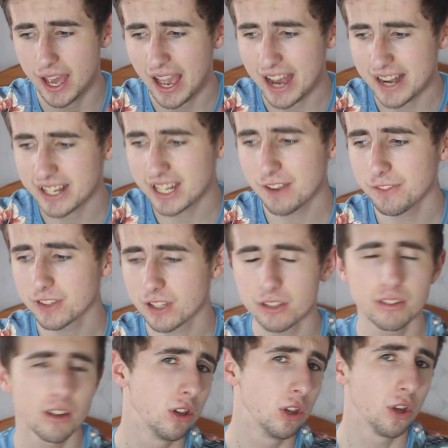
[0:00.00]
and it gives us
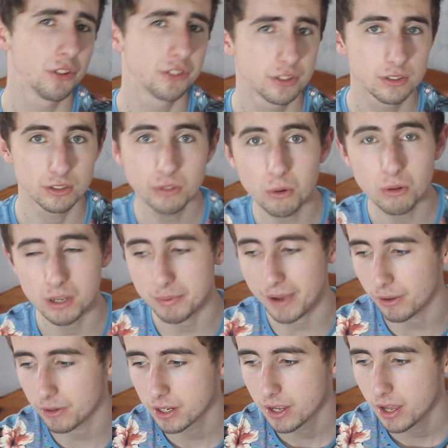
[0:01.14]
a lot to talk
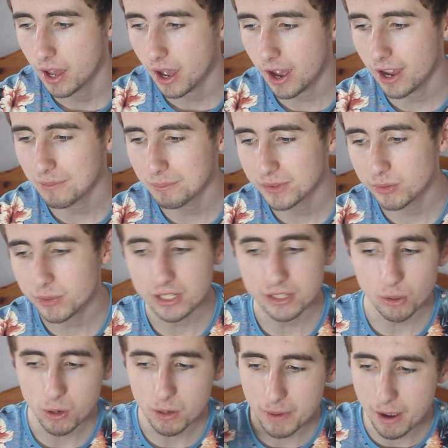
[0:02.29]
about. Um, so we're going to
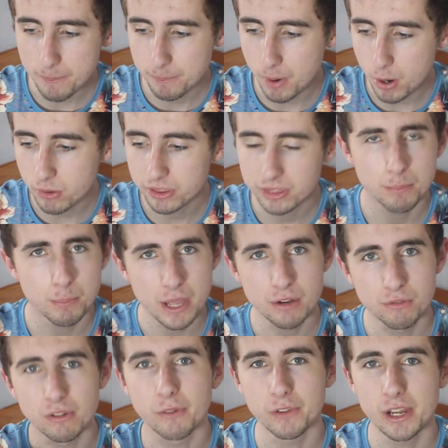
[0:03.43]
talk about both
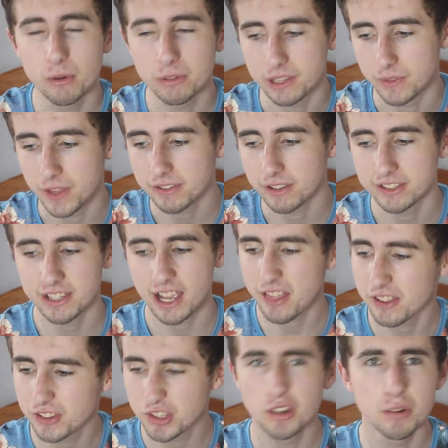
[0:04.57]
big reveals in this, I'd say
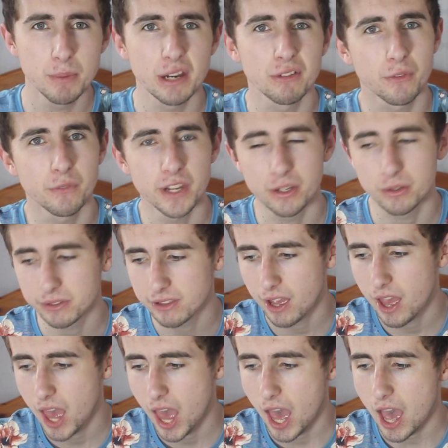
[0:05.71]
there's two big reveals.
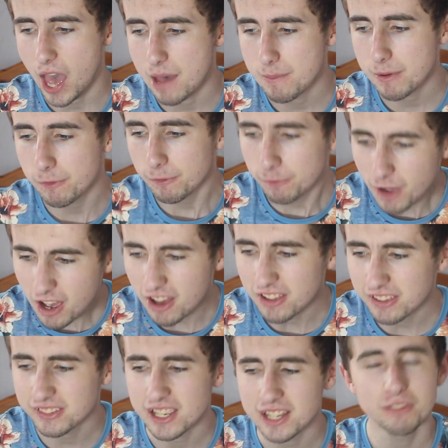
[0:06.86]
Uh, but
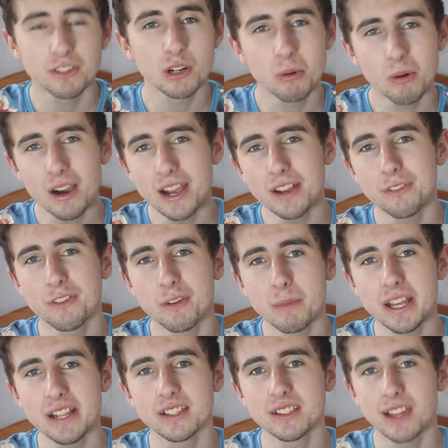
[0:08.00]
first, it's required for
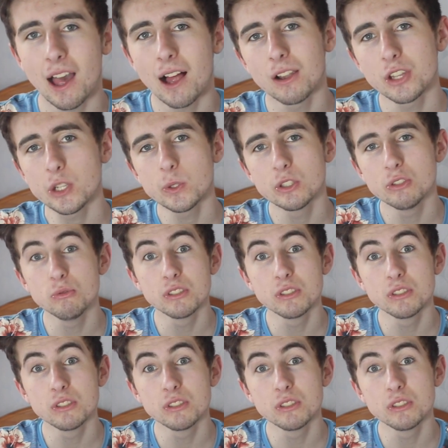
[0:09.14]
me to tell you to